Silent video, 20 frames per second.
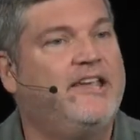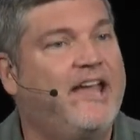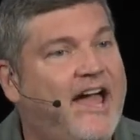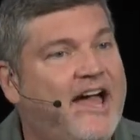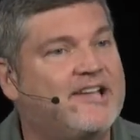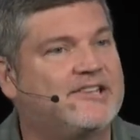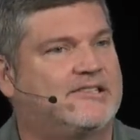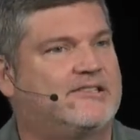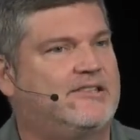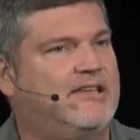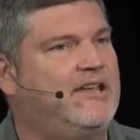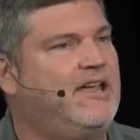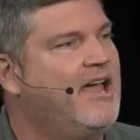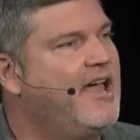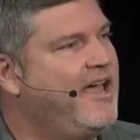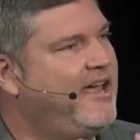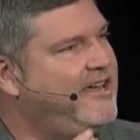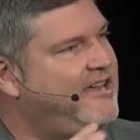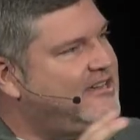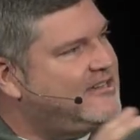Yes, the,
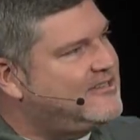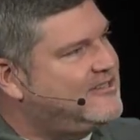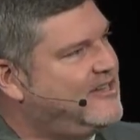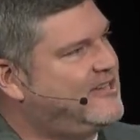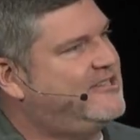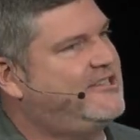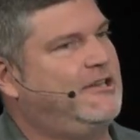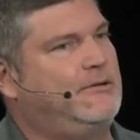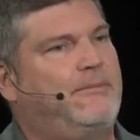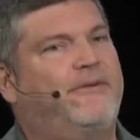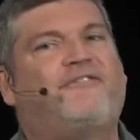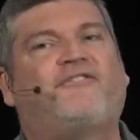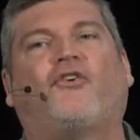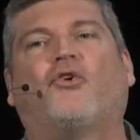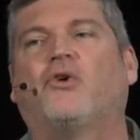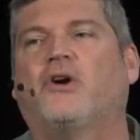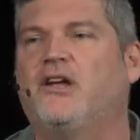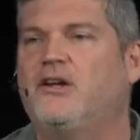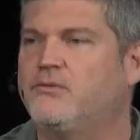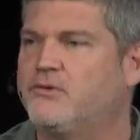he existed
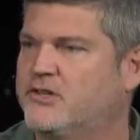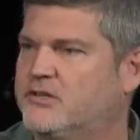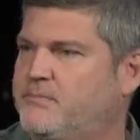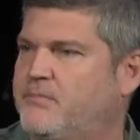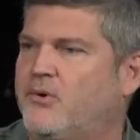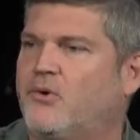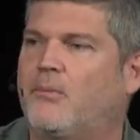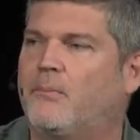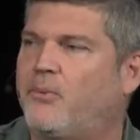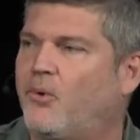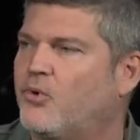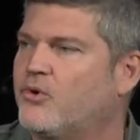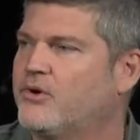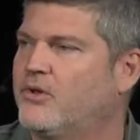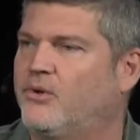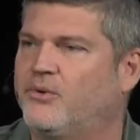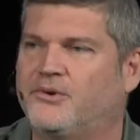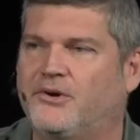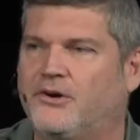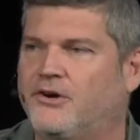before he was bo-
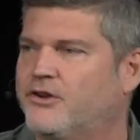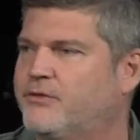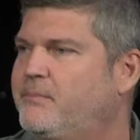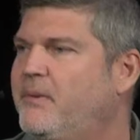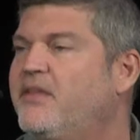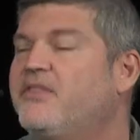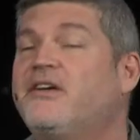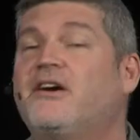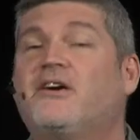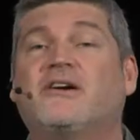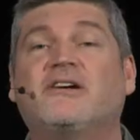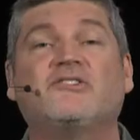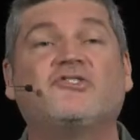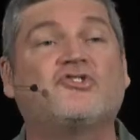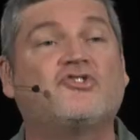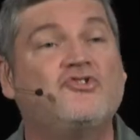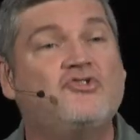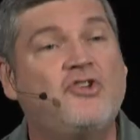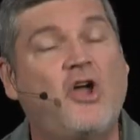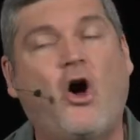born on earth, but there
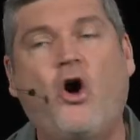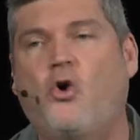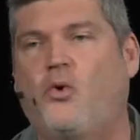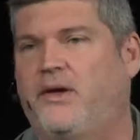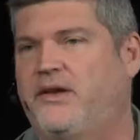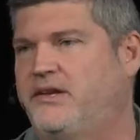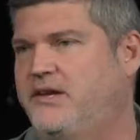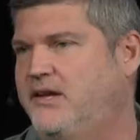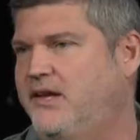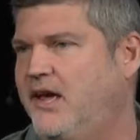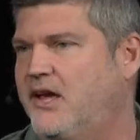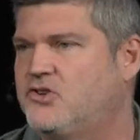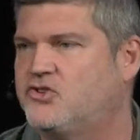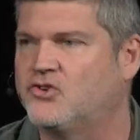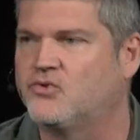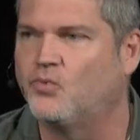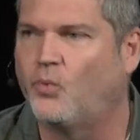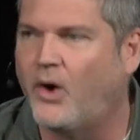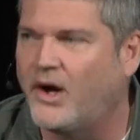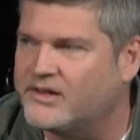is no
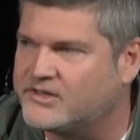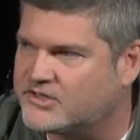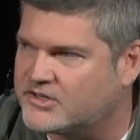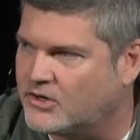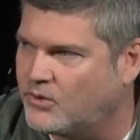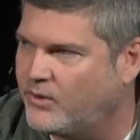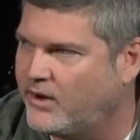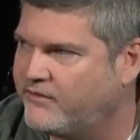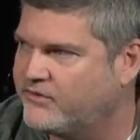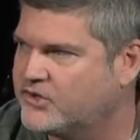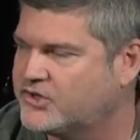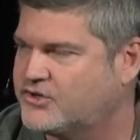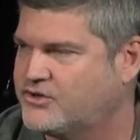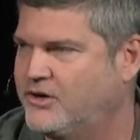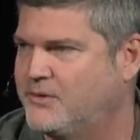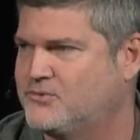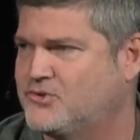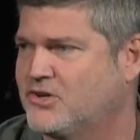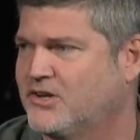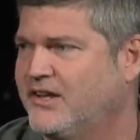indication whatsoever
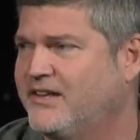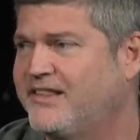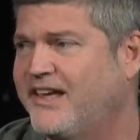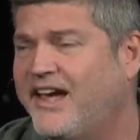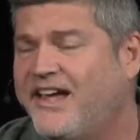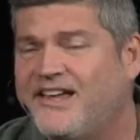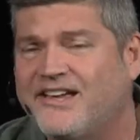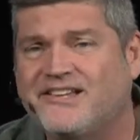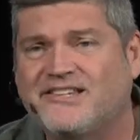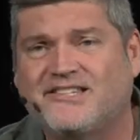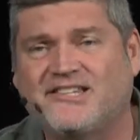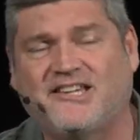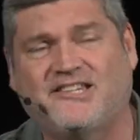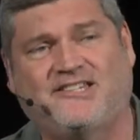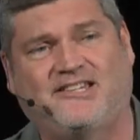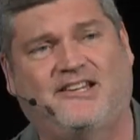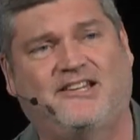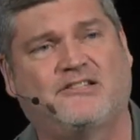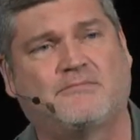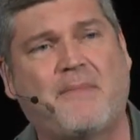scripturally that he
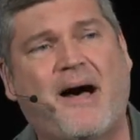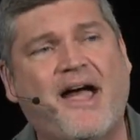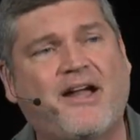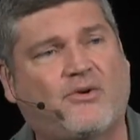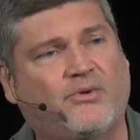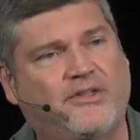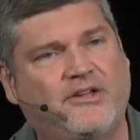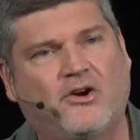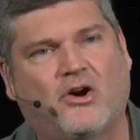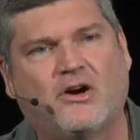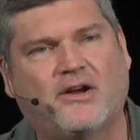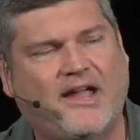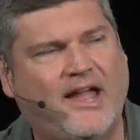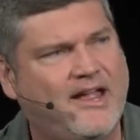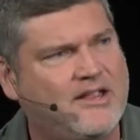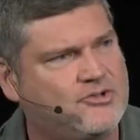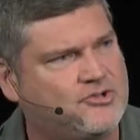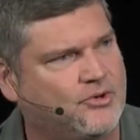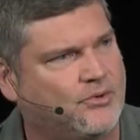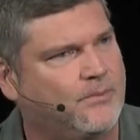existed as Michael the
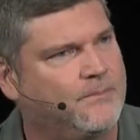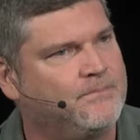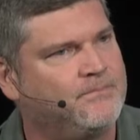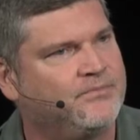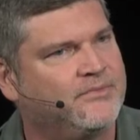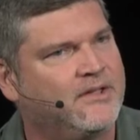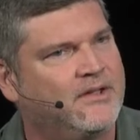Archangel.